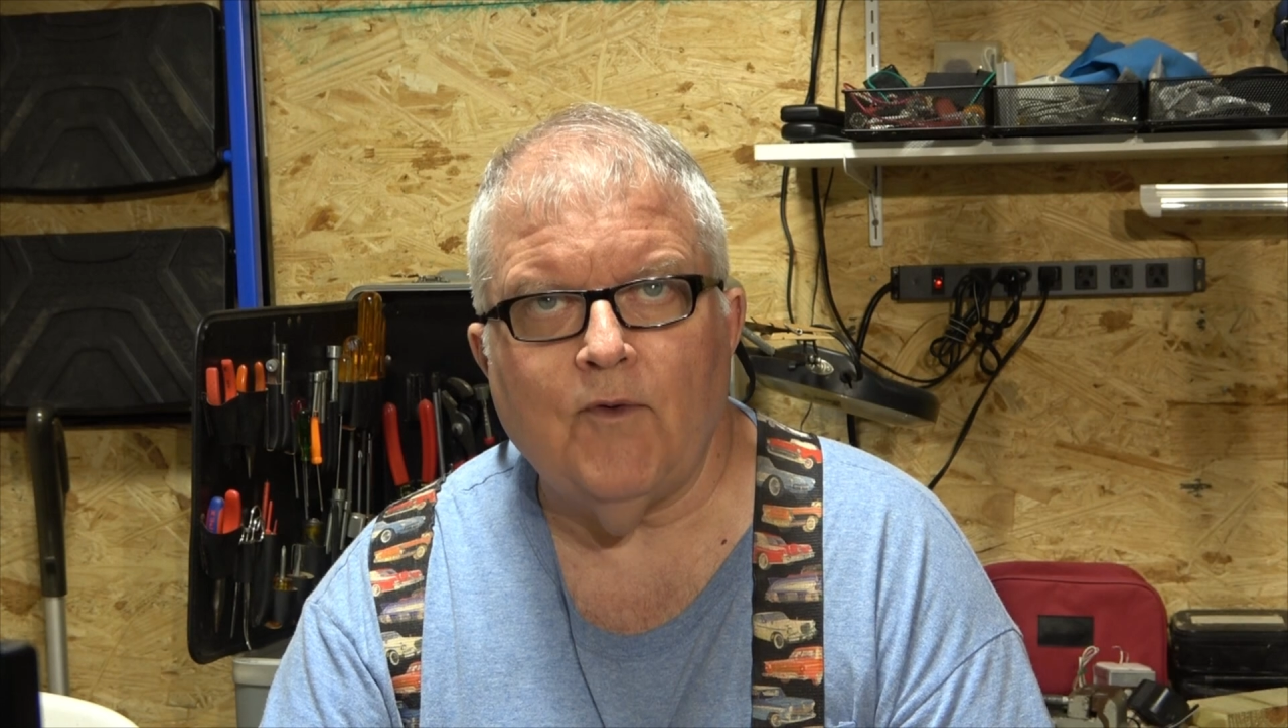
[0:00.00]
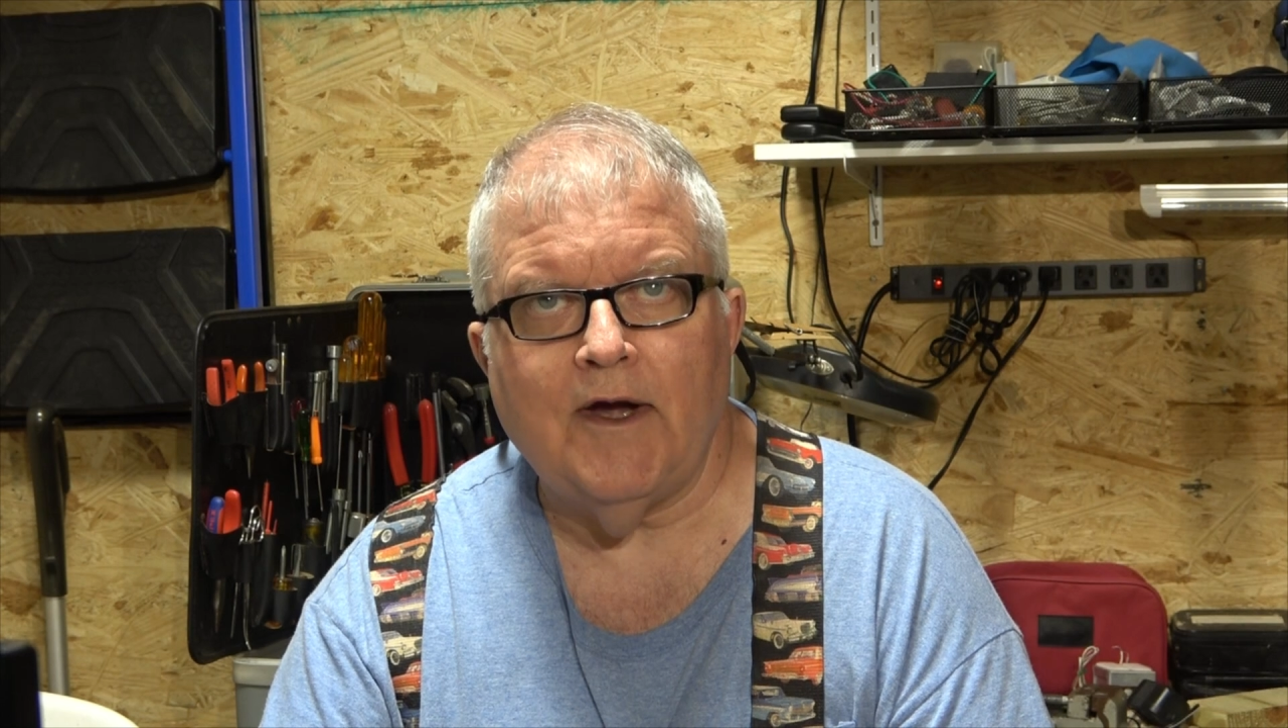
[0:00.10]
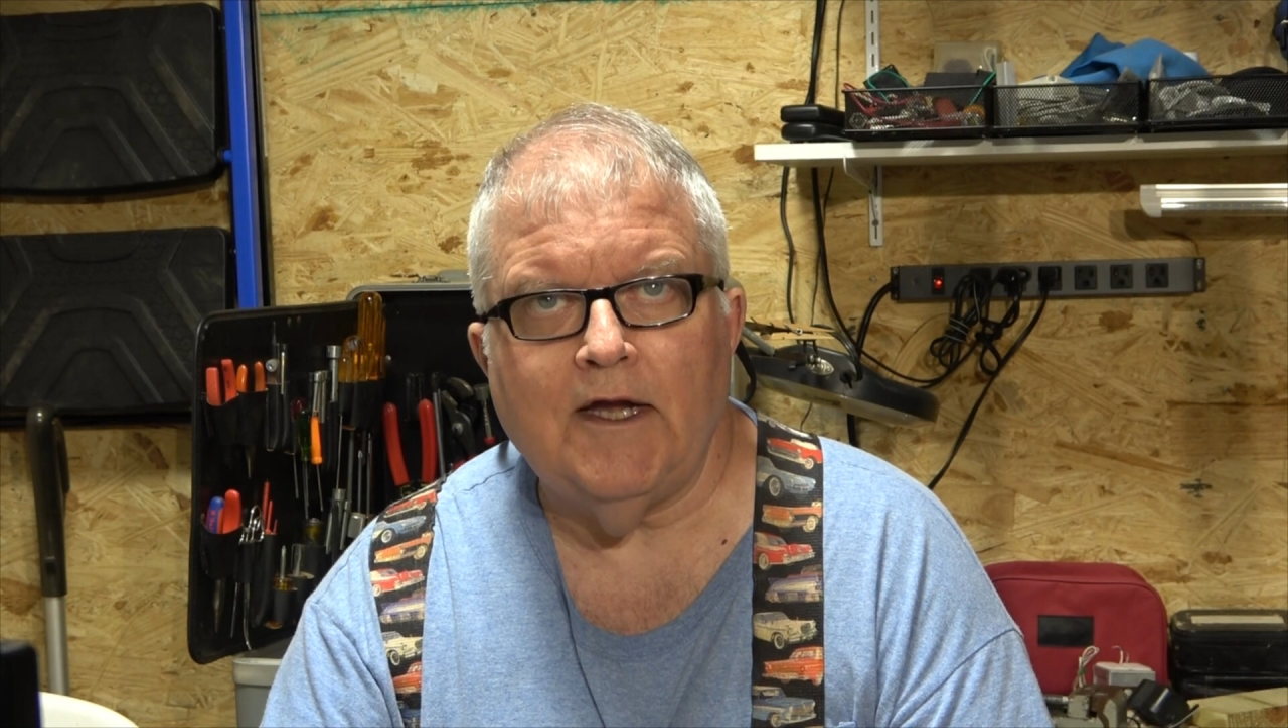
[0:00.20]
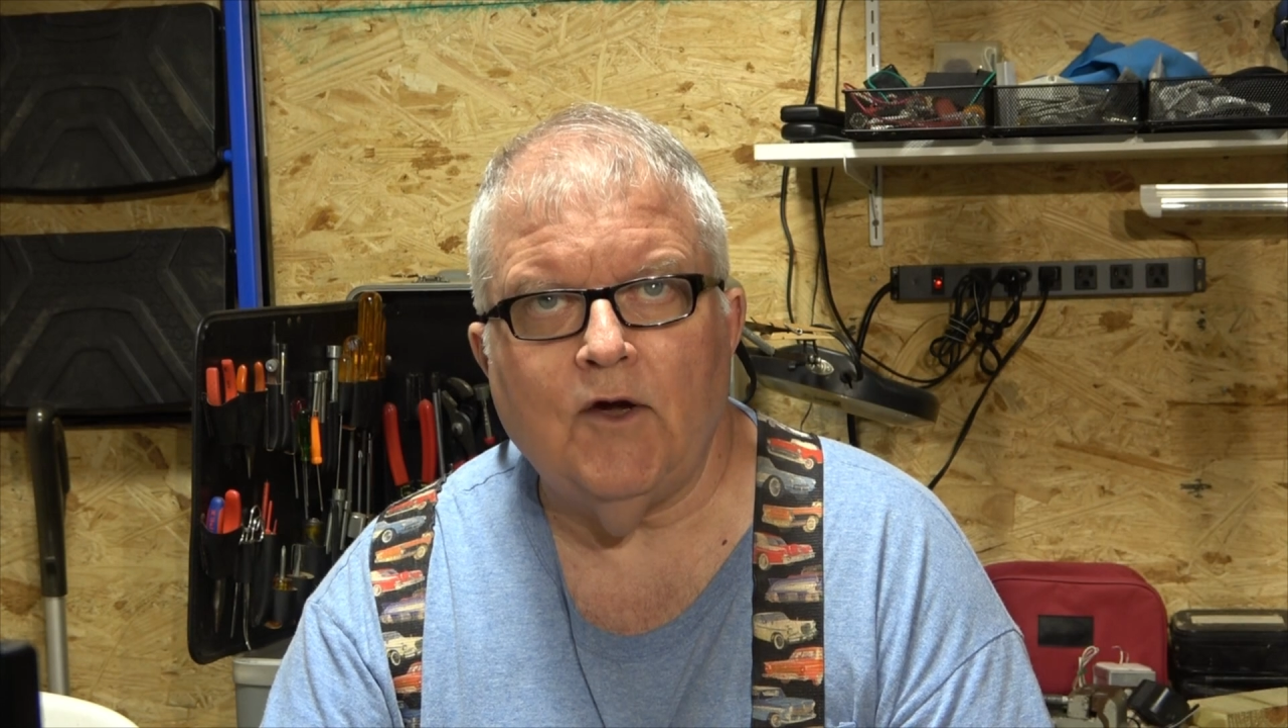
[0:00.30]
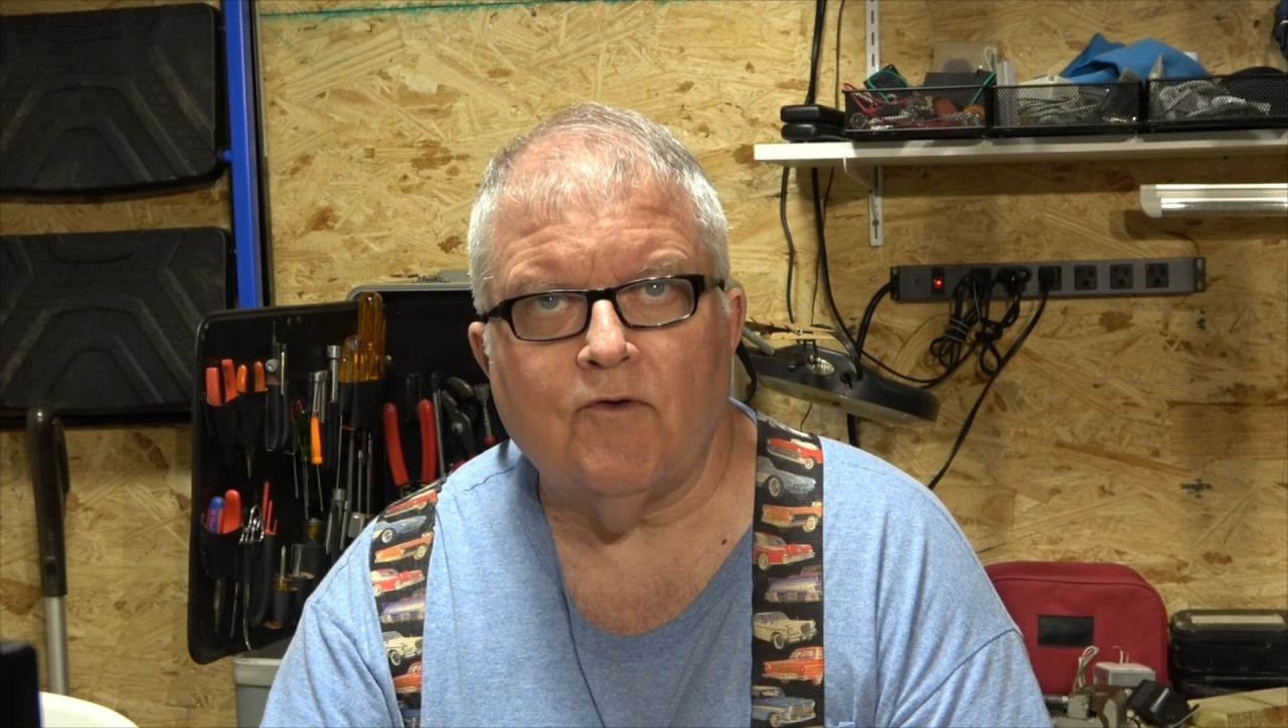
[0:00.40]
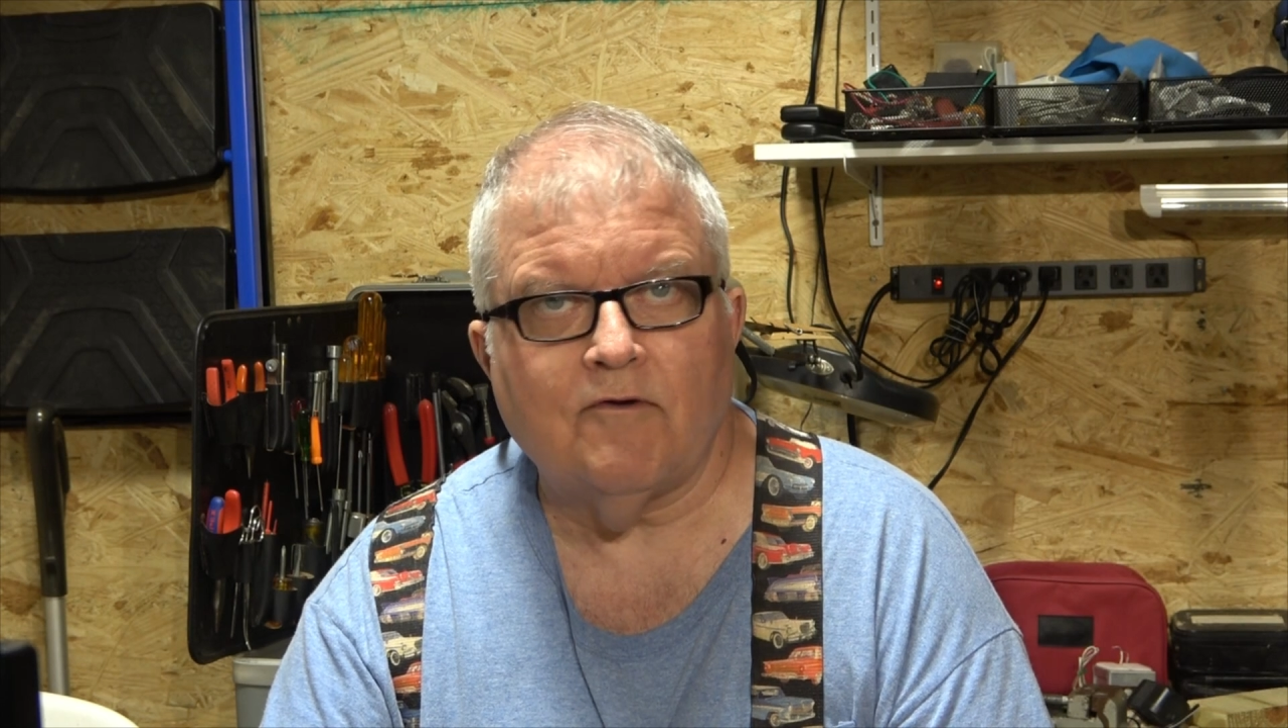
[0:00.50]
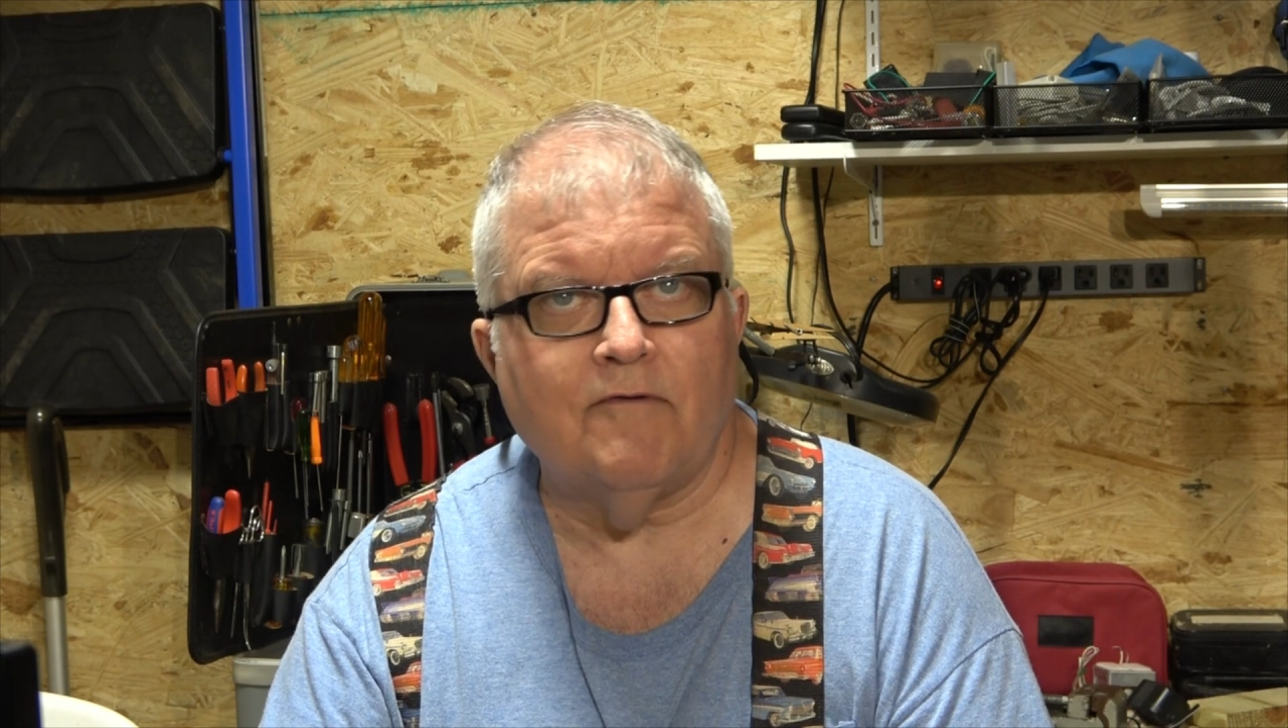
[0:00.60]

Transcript: radio is